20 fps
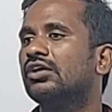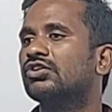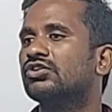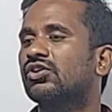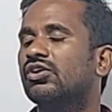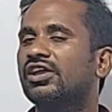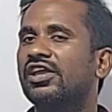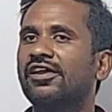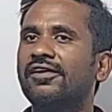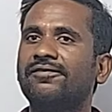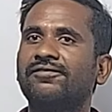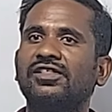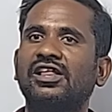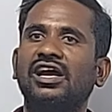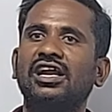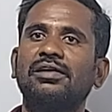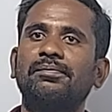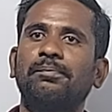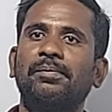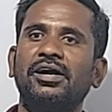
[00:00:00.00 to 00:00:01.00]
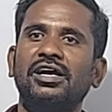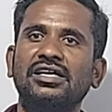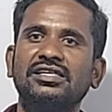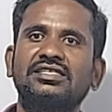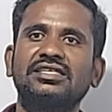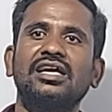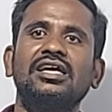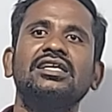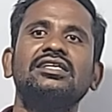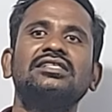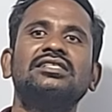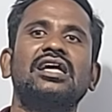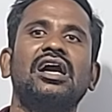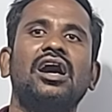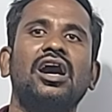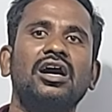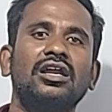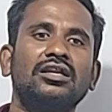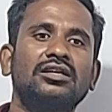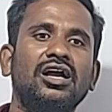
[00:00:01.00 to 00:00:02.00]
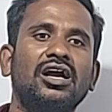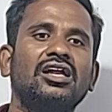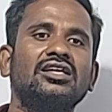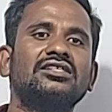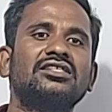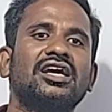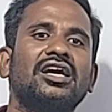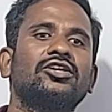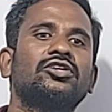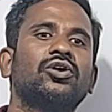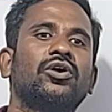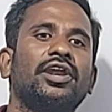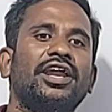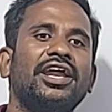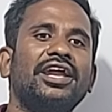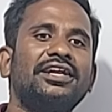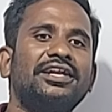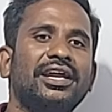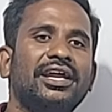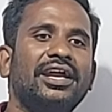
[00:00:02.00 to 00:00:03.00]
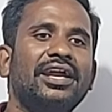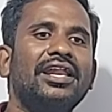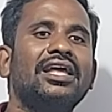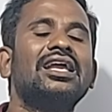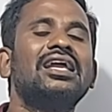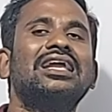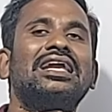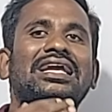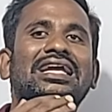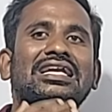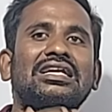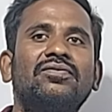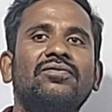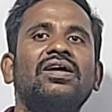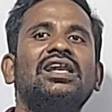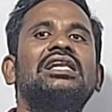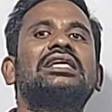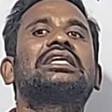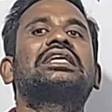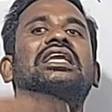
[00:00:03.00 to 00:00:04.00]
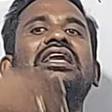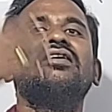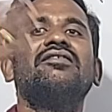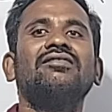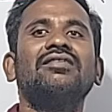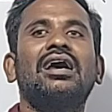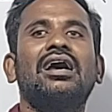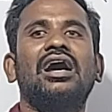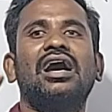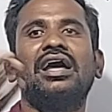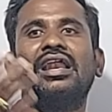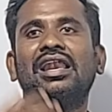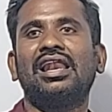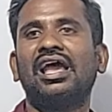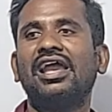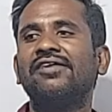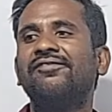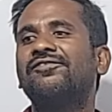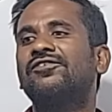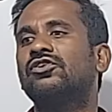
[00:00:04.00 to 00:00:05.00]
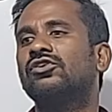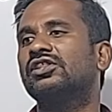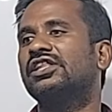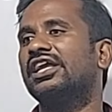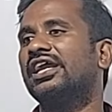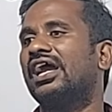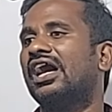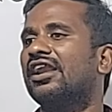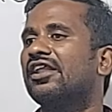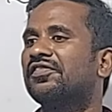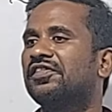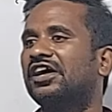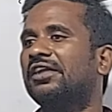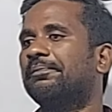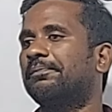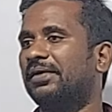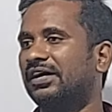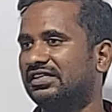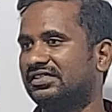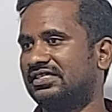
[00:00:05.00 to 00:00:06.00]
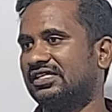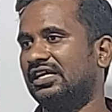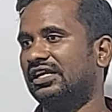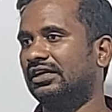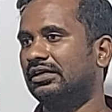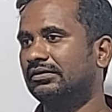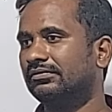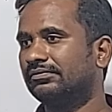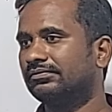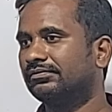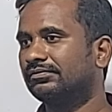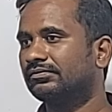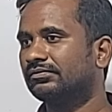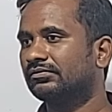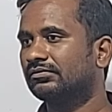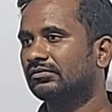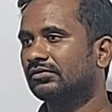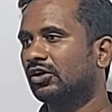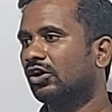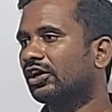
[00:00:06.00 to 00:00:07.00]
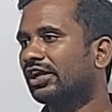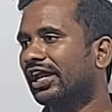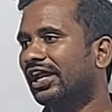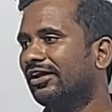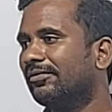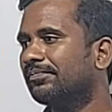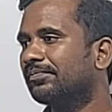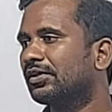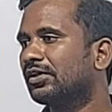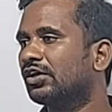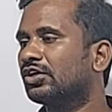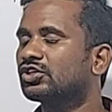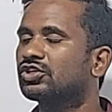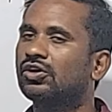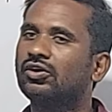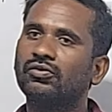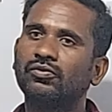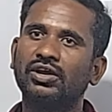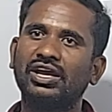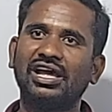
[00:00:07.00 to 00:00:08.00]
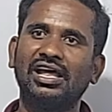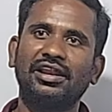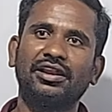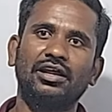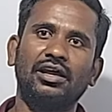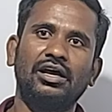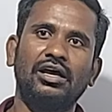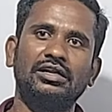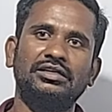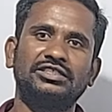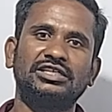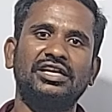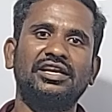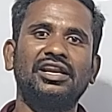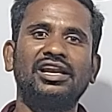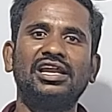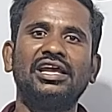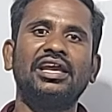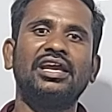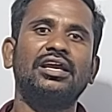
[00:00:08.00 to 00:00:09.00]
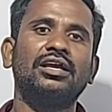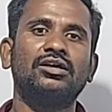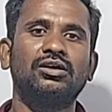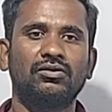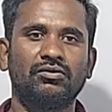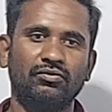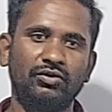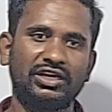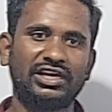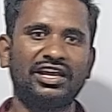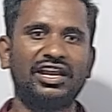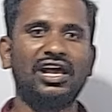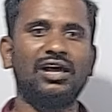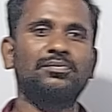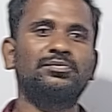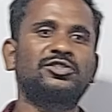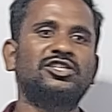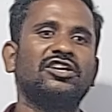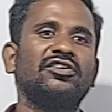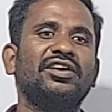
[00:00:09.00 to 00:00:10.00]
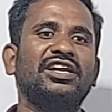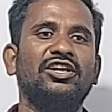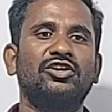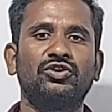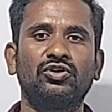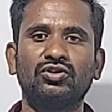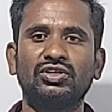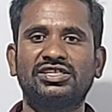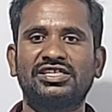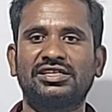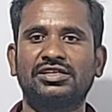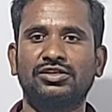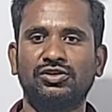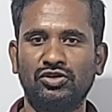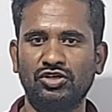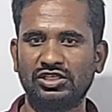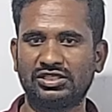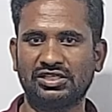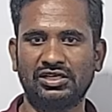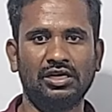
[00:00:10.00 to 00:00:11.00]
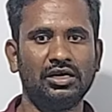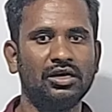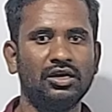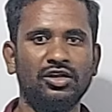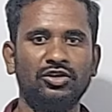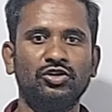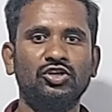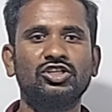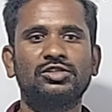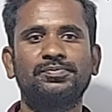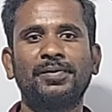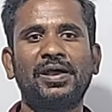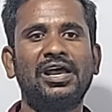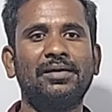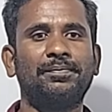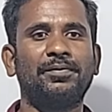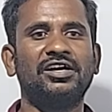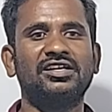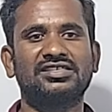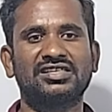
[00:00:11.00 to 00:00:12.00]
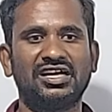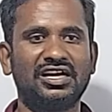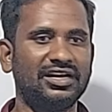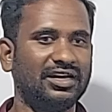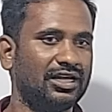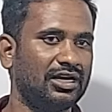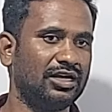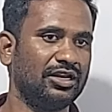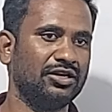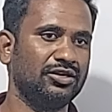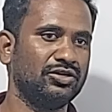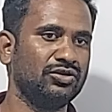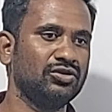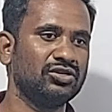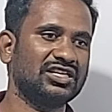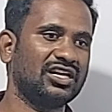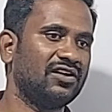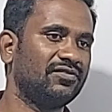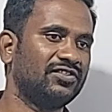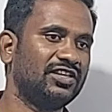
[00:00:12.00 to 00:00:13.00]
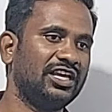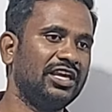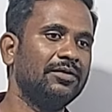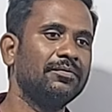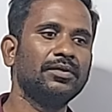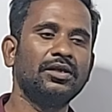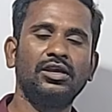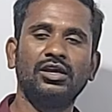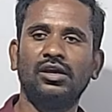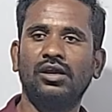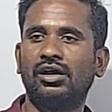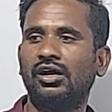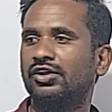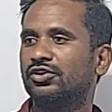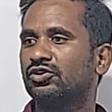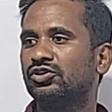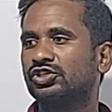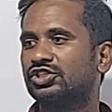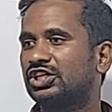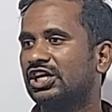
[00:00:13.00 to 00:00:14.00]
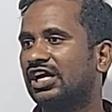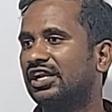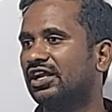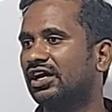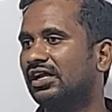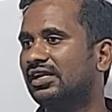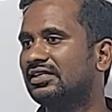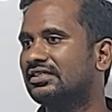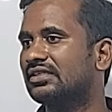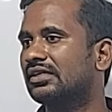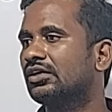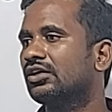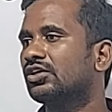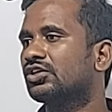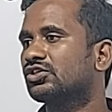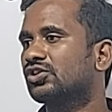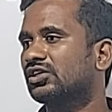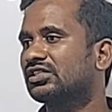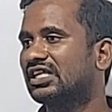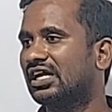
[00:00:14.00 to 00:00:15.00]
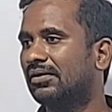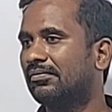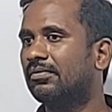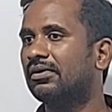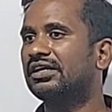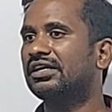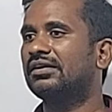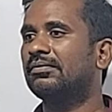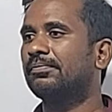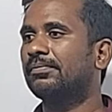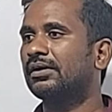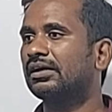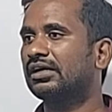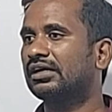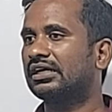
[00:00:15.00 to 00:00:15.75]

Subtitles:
so if that person's organs are donated, it will give a life to the another person. Okay, so we are generally we can observe in newspapers and news of the news channels. So some